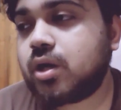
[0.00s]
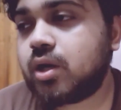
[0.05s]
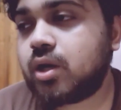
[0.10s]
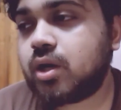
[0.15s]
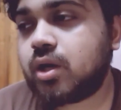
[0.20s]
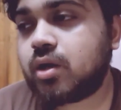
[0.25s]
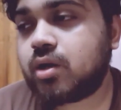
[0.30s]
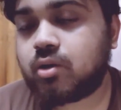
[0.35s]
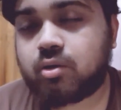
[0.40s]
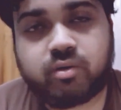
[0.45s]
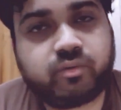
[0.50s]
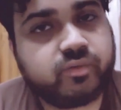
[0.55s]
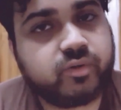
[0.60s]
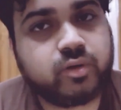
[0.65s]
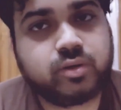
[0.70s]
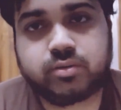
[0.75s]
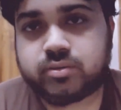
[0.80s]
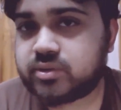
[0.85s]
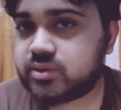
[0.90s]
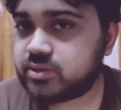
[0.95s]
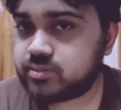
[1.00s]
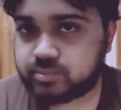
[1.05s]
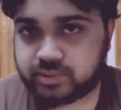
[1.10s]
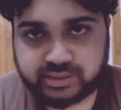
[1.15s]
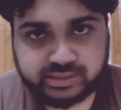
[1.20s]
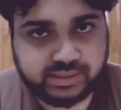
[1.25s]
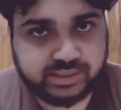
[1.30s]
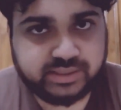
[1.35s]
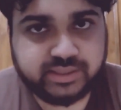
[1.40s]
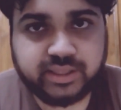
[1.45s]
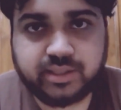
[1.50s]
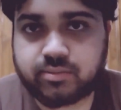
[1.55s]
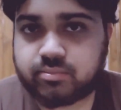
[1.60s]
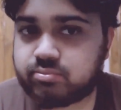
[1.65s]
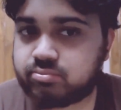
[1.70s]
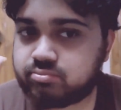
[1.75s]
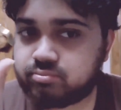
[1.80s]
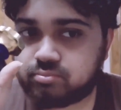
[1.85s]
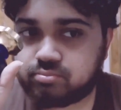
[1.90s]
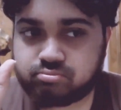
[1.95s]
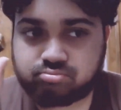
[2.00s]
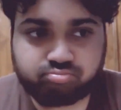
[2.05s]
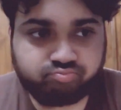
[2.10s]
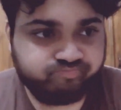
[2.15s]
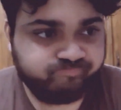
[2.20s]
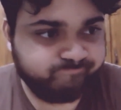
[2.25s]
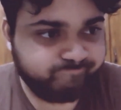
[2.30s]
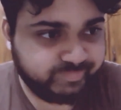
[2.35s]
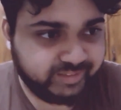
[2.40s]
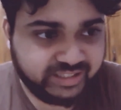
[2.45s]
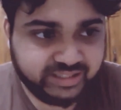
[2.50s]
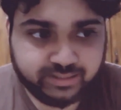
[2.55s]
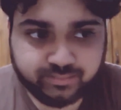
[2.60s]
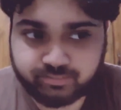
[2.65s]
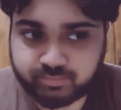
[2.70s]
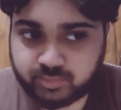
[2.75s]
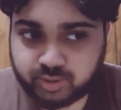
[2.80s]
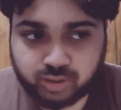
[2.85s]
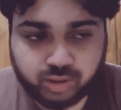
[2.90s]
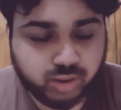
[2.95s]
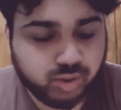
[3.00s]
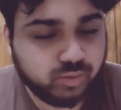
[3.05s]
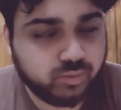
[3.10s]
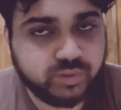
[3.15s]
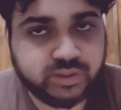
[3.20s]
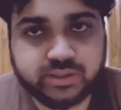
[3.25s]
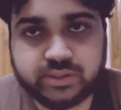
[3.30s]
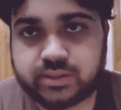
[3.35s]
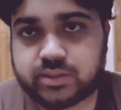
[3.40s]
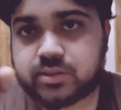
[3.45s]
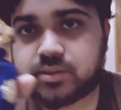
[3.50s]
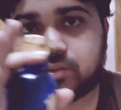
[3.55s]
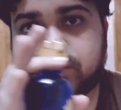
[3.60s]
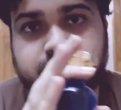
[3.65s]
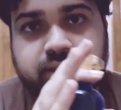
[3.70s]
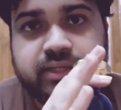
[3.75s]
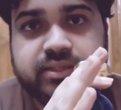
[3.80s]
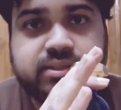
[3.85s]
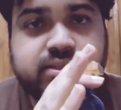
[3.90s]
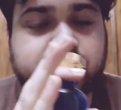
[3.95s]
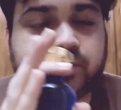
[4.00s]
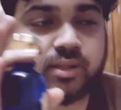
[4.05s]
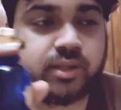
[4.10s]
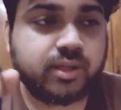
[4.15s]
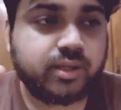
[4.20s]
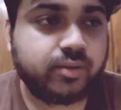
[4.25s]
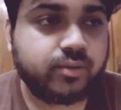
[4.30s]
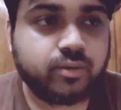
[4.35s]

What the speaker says: However, as I said, it always gets